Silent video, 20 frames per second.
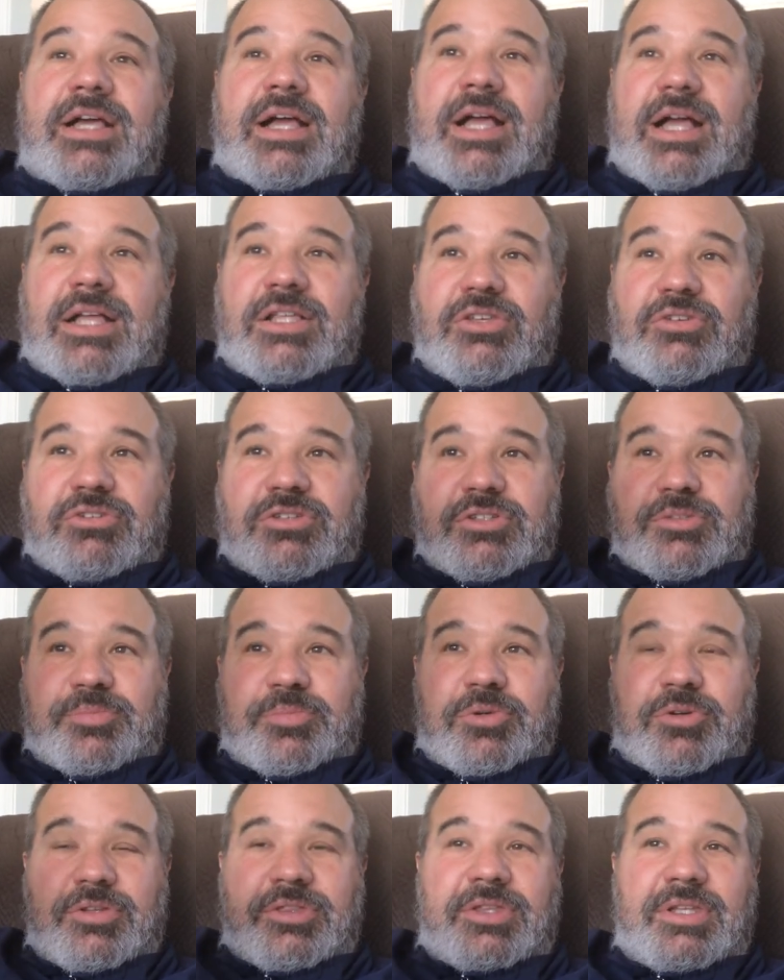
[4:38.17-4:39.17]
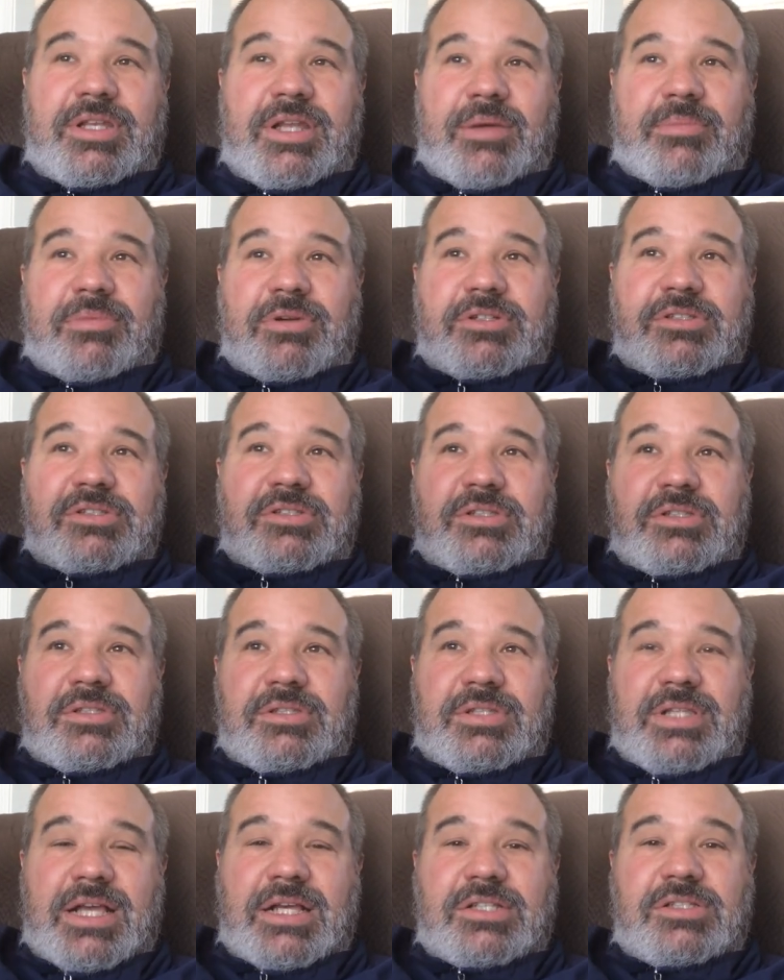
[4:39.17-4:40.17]
And you just put the numbers
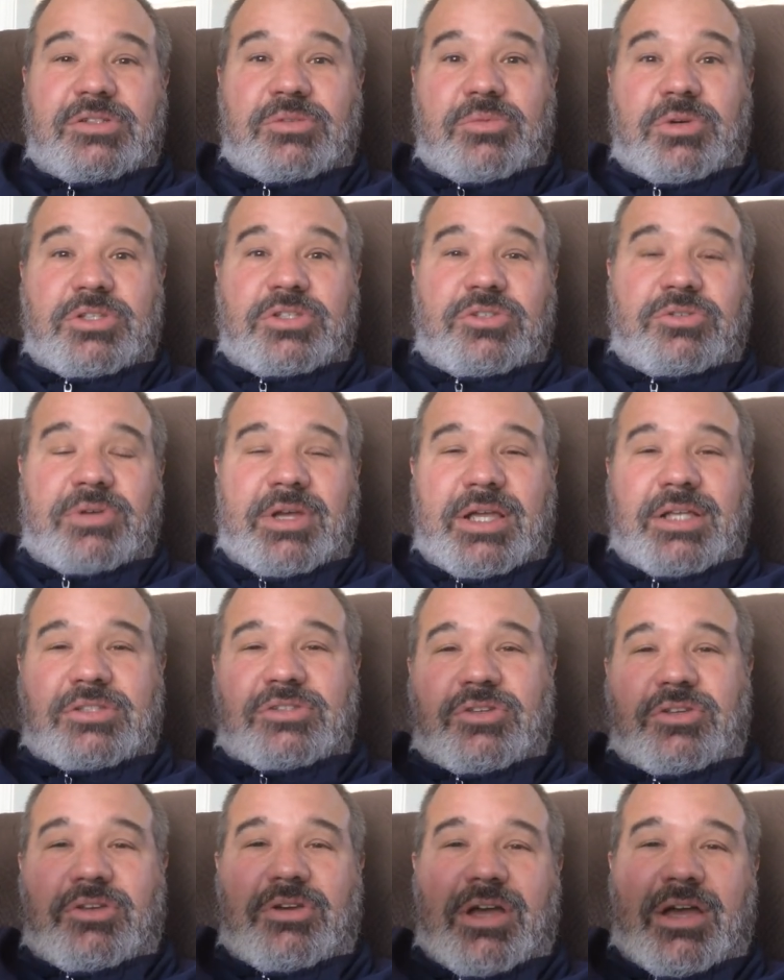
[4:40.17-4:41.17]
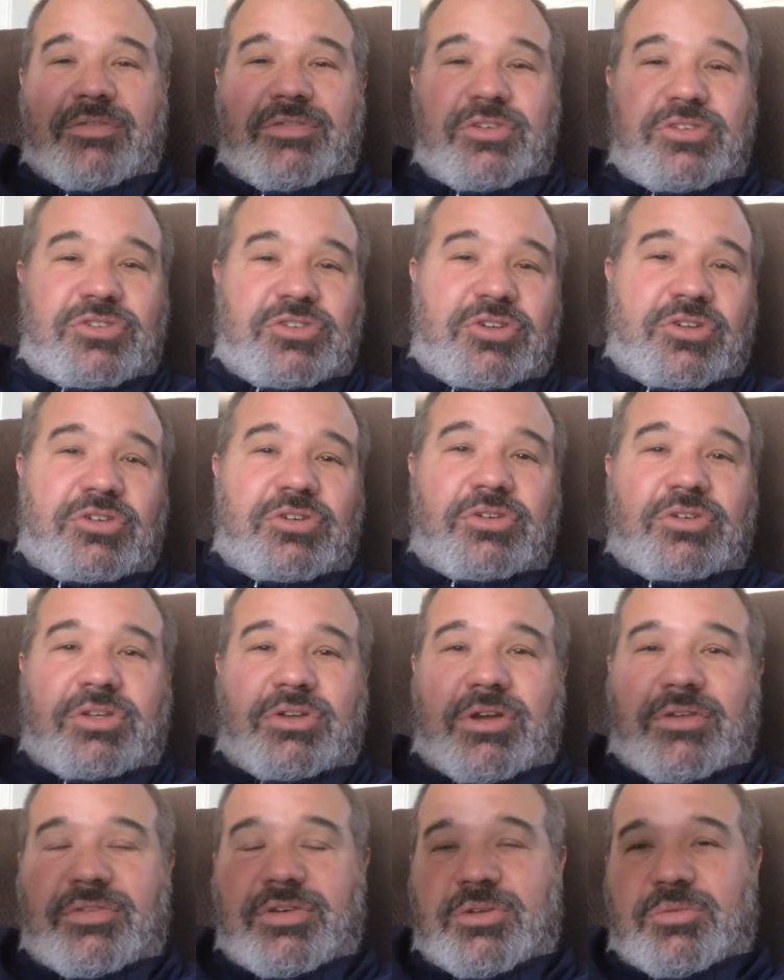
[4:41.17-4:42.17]
next to what you ate. So you have your journal, you
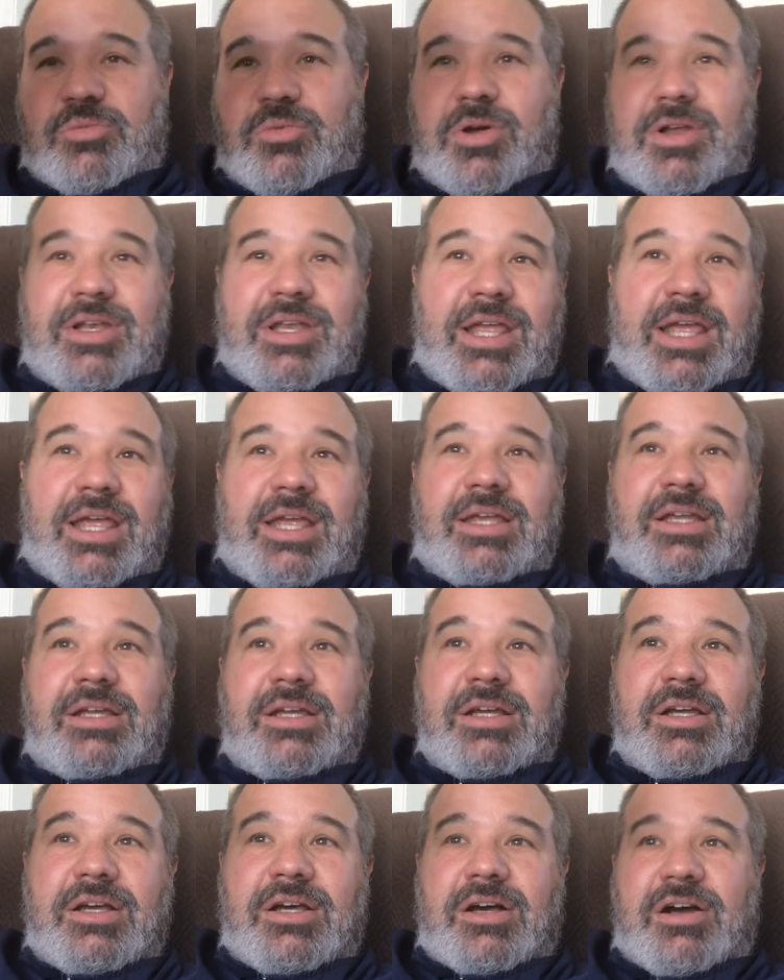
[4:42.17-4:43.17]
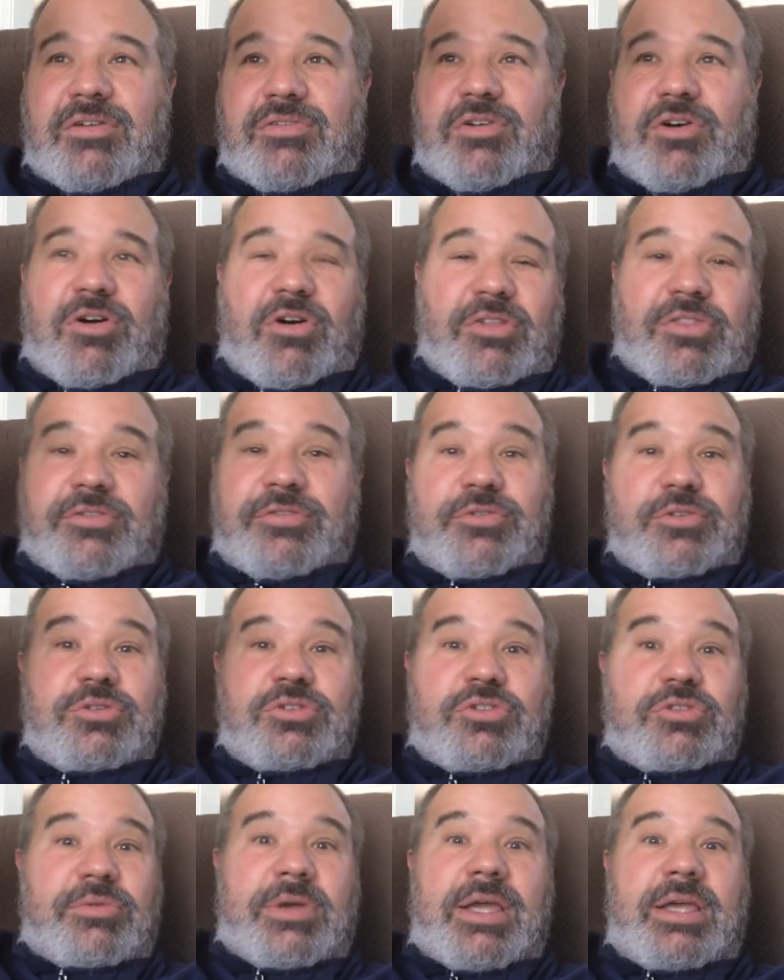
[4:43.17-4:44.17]
have your one day of all the food
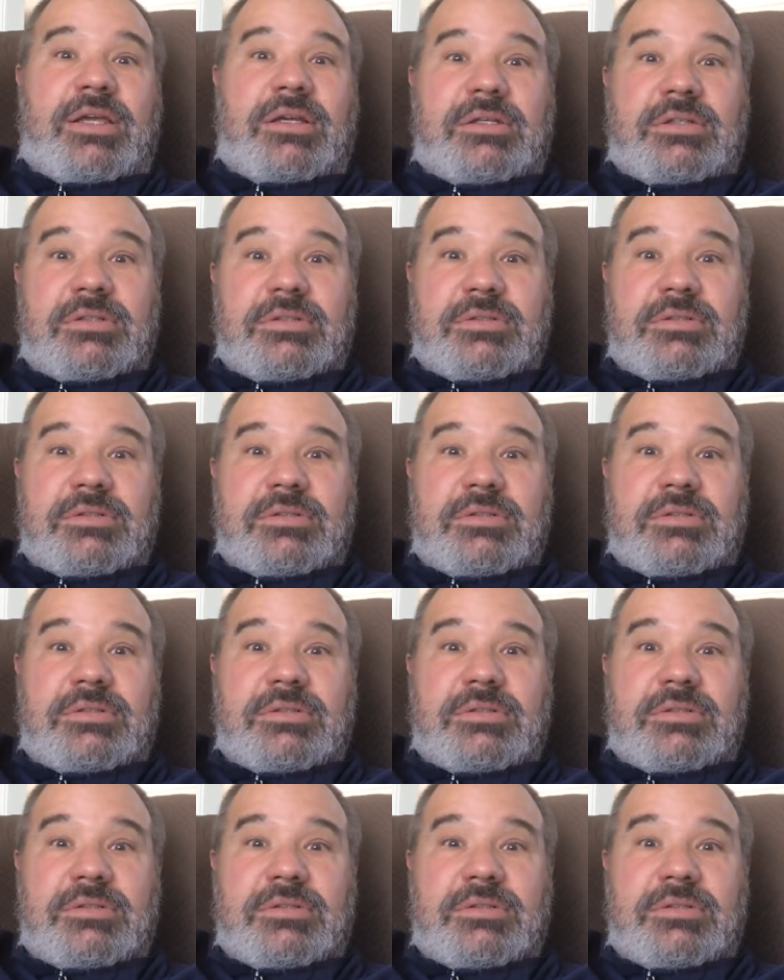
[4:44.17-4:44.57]
you ate.